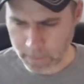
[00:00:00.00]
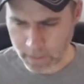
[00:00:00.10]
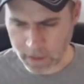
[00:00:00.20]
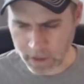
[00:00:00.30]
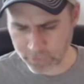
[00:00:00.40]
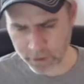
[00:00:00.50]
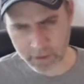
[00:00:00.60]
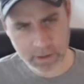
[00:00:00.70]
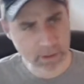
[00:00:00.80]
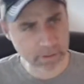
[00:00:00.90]
if we're
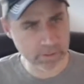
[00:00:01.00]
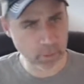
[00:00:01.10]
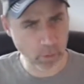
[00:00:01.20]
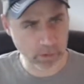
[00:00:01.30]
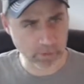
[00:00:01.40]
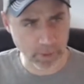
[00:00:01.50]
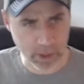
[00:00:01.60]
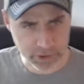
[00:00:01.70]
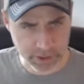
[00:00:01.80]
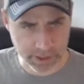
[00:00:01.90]
going to go into a world of
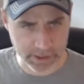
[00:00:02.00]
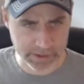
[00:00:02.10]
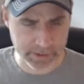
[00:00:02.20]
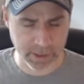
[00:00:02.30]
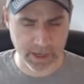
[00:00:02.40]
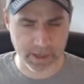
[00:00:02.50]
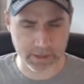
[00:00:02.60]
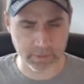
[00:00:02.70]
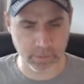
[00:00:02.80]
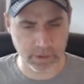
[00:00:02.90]
blockchains
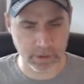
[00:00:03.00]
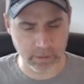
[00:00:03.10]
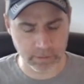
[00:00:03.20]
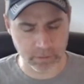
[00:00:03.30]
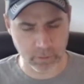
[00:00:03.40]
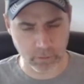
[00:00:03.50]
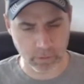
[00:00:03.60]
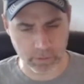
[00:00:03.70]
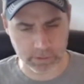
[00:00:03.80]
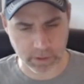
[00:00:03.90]
and we're going to go into a
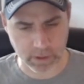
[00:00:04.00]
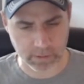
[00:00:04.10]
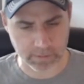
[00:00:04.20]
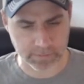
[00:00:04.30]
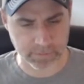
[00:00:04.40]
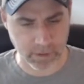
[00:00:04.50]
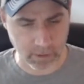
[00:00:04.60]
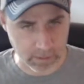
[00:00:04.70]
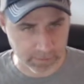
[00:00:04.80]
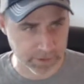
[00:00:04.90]
world of
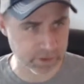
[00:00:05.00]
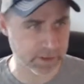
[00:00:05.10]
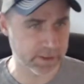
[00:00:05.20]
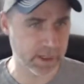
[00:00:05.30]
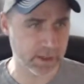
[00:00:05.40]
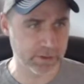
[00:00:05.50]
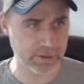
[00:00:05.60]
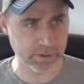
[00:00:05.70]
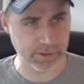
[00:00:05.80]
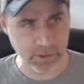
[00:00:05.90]
artificial
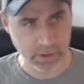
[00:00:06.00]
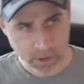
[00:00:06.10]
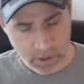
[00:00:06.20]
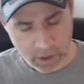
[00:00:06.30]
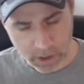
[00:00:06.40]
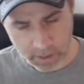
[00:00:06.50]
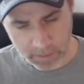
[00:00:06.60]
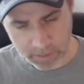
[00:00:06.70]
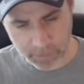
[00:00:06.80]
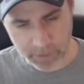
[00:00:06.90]
intelligence,
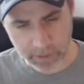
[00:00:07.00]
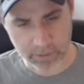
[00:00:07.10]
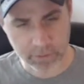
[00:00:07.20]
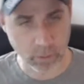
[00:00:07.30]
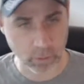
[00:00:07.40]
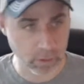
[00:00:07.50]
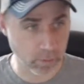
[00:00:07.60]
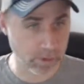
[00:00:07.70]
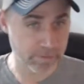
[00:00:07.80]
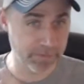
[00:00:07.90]
if we're going to go into a
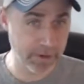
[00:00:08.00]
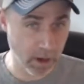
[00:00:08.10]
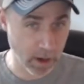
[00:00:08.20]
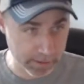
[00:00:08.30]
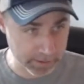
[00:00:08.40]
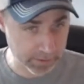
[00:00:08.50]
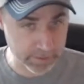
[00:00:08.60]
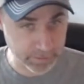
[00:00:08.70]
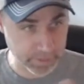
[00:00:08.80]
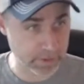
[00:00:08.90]
world where VR is
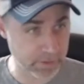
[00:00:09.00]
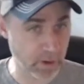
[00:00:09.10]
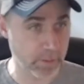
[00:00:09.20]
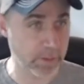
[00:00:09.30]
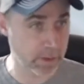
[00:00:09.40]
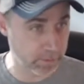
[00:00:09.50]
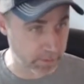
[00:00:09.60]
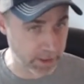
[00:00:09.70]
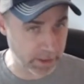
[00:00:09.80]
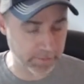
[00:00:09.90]
going to be a dominant
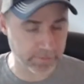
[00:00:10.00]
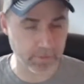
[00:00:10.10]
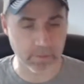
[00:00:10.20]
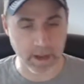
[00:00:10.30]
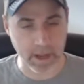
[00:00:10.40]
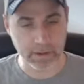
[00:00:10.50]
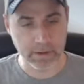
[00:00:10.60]
media format,